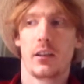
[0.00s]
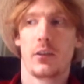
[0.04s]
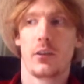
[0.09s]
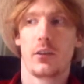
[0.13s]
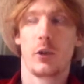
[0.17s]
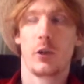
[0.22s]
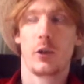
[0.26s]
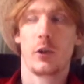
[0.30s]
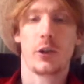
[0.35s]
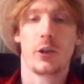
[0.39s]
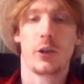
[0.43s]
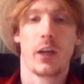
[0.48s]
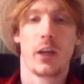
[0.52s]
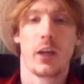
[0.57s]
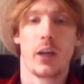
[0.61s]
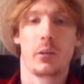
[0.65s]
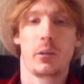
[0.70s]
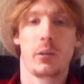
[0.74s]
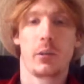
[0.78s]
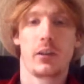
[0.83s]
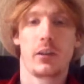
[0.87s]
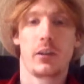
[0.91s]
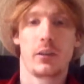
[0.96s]
render
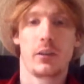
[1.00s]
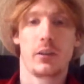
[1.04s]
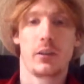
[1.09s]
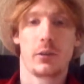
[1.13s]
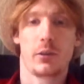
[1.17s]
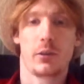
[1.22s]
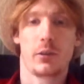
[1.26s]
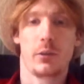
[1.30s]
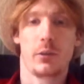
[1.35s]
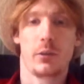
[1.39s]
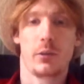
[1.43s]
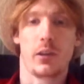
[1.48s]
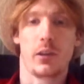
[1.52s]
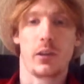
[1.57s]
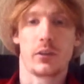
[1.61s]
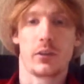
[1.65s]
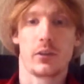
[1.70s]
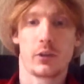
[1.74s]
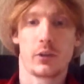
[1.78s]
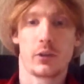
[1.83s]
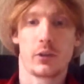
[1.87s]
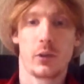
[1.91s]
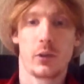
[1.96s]
copied to the
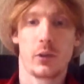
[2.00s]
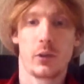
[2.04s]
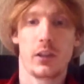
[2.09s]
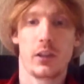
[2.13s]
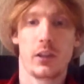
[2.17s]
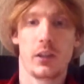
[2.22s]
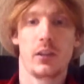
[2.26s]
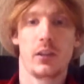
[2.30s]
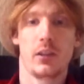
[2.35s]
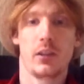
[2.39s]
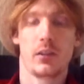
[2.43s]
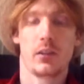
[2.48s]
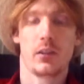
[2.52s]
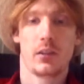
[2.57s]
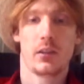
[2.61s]
screen,